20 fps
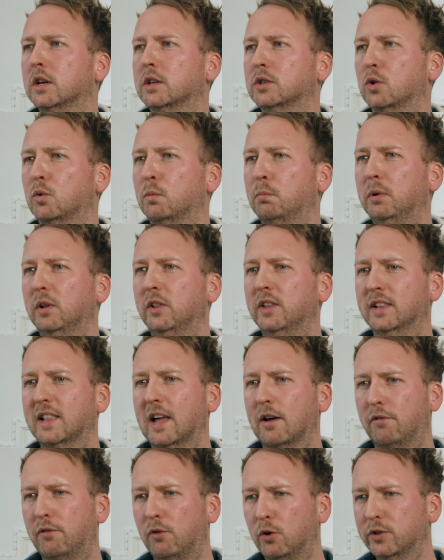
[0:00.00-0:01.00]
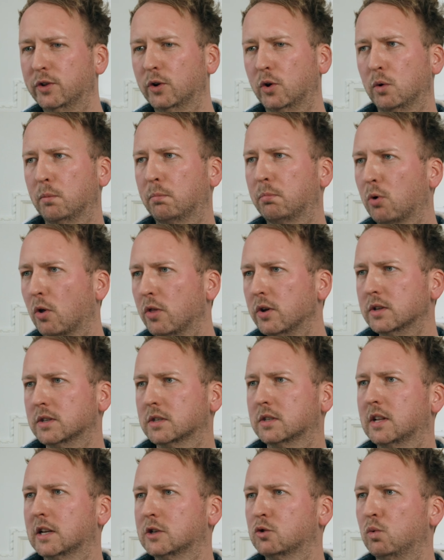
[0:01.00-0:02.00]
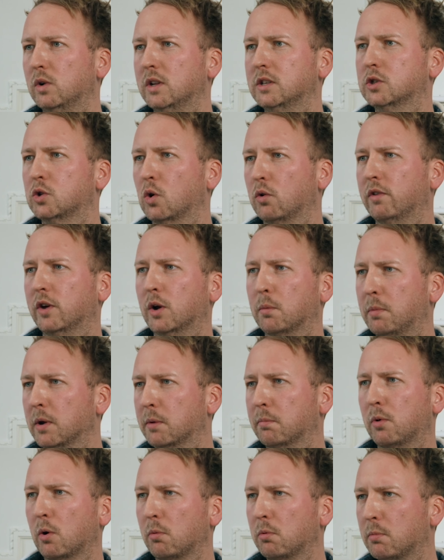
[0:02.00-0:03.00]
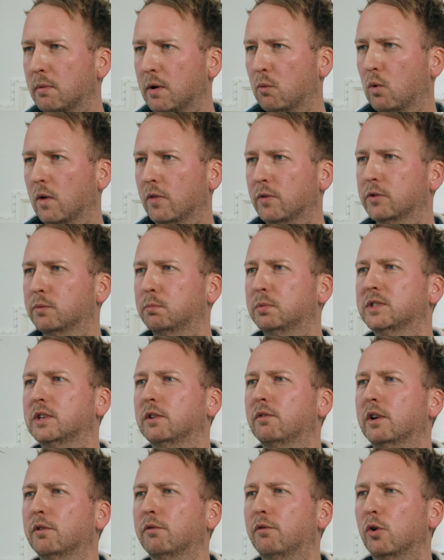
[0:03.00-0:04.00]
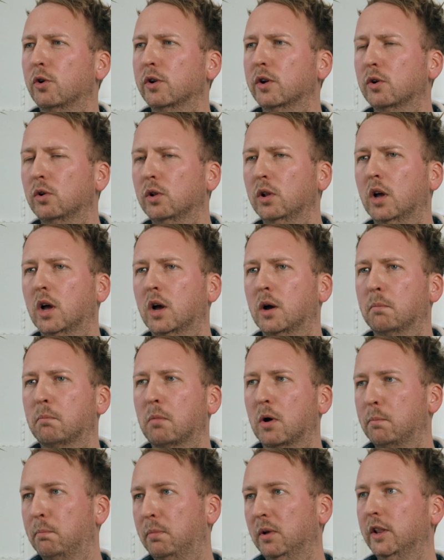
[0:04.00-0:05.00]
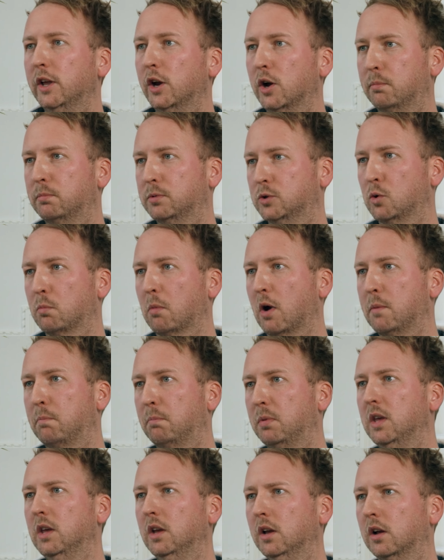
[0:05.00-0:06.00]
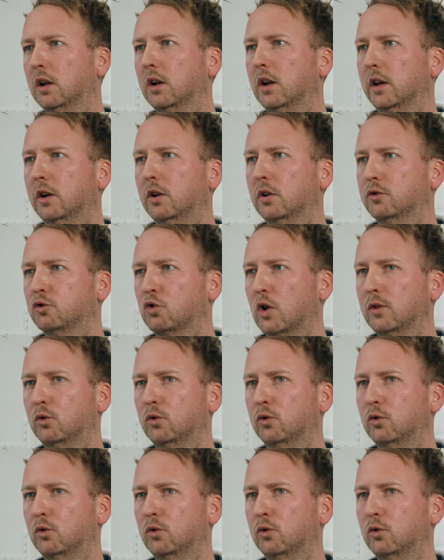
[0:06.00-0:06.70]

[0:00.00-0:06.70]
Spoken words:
So building that vertical product, that's really solving a big problem in one specific vertical by building up some IP, like trying